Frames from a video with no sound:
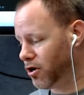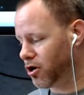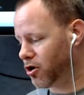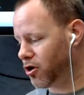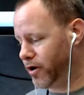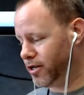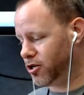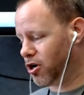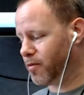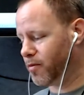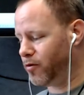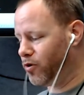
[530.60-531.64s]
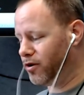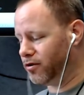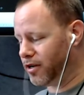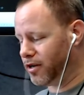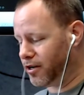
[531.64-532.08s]
Go ahead and talk about
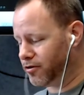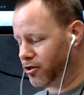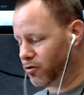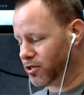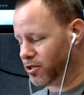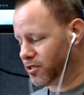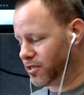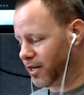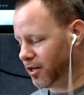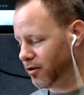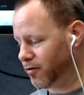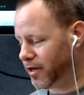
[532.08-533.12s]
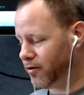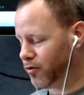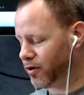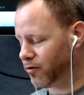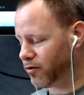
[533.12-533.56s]
what you were just telling me.
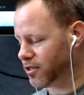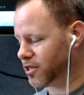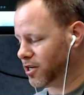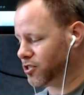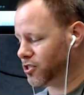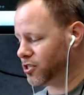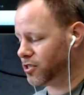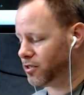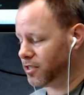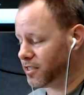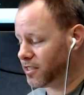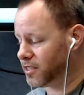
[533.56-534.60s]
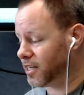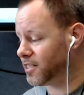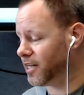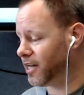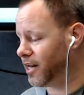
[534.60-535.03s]
We were
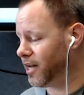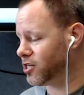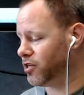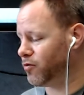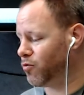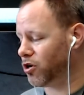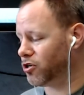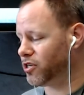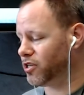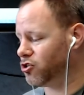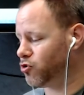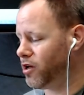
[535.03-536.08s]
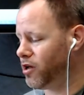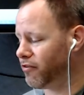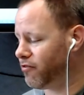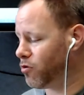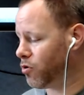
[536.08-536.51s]
discussing and actually watching the trailer
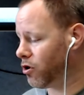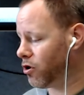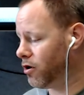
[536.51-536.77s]
for.